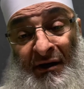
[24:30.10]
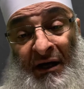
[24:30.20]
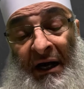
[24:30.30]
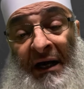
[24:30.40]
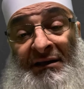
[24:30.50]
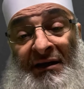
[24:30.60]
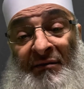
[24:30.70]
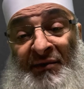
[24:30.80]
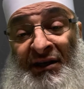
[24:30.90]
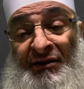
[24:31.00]
and in the
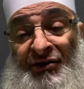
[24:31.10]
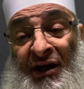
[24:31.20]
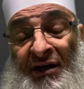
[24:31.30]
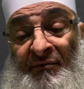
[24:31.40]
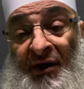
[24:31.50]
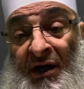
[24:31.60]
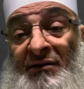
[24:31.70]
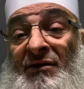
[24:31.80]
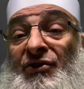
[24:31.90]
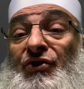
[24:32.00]
meantime
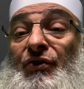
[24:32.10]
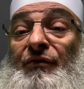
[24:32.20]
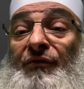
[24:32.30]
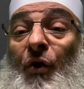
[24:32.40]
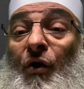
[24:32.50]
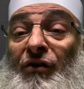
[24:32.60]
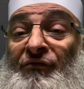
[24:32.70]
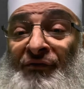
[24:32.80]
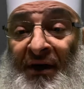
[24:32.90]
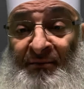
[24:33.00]
guidance to your own
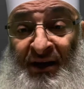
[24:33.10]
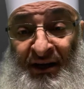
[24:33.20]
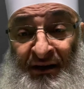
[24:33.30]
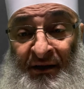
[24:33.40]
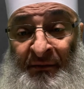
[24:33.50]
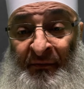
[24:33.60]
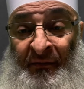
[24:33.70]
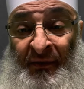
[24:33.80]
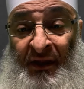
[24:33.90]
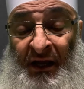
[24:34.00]
family,
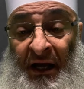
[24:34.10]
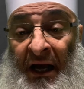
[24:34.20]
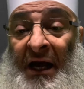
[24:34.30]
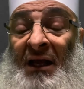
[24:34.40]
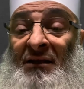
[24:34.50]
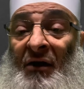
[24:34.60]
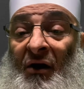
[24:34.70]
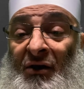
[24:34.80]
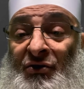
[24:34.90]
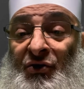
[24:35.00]
and
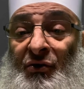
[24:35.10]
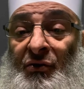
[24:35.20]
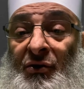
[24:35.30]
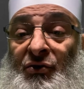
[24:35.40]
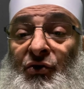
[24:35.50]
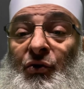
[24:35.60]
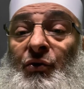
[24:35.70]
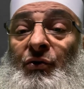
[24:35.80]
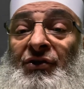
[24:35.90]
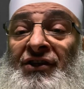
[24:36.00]
also
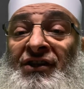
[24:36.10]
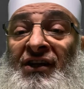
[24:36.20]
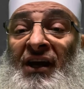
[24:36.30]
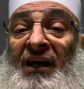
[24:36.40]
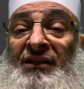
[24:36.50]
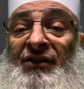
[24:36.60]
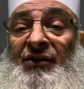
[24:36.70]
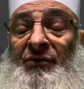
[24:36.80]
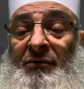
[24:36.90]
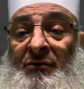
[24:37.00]
to dedicate
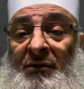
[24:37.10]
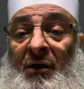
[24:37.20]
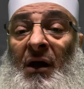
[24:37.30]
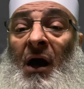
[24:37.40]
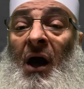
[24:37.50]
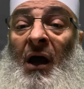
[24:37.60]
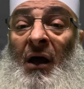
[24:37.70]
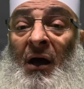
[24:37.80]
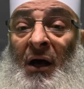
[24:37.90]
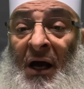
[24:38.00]
you
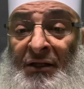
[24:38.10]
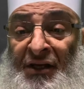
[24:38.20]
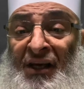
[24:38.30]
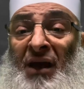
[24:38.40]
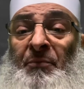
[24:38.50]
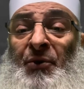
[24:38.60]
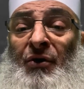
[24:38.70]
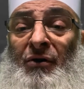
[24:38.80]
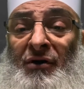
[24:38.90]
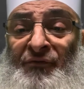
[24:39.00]
and keep
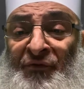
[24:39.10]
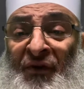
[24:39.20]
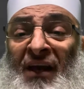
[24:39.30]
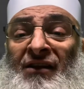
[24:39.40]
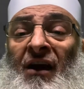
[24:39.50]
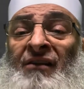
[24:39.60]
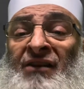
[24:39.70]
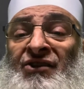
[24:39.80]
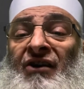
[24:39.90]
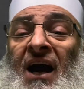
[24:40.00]
your feet on the
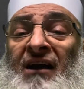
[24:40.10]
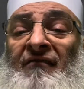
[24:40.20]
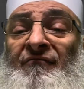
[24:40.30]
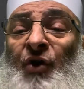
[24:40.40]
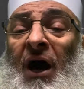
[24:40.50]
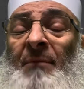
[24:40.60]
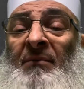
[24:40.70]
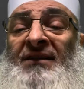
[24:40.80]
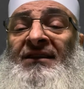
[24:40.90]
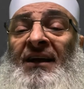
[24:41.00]
track of
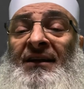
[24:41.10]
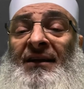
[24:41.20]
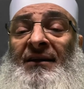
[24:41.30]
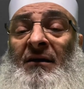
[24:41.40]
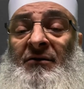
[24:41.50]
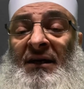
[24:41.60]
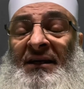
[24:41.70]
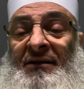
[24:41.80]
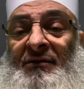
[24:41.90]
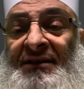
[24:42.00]
Muhammad sallallahu
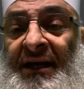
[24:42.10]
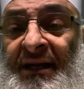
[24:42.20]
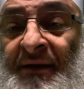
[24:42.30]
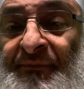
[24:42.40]
alaihi wasallam.